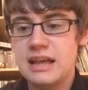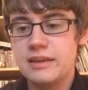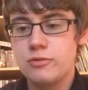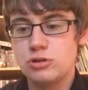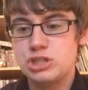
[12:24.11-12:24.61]
like
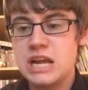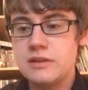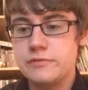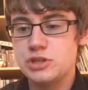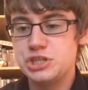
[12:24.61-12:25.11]
you've got
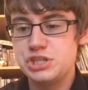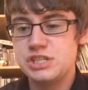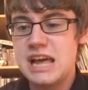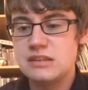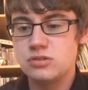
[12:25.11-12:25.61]
Jennifer, She
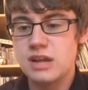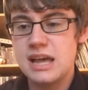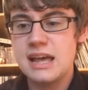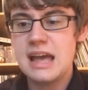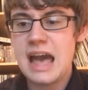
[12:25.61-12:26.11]
Said on
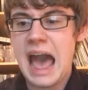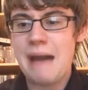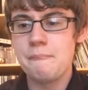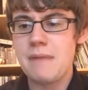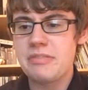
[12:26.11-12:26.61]
it.
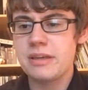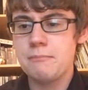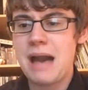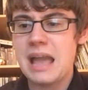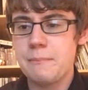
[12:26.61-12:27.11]
I think
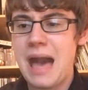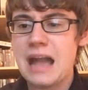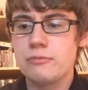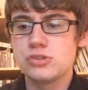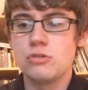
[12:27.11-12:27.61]
My
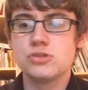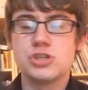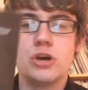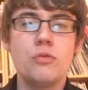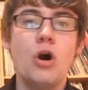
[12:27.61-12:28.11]
Bag was also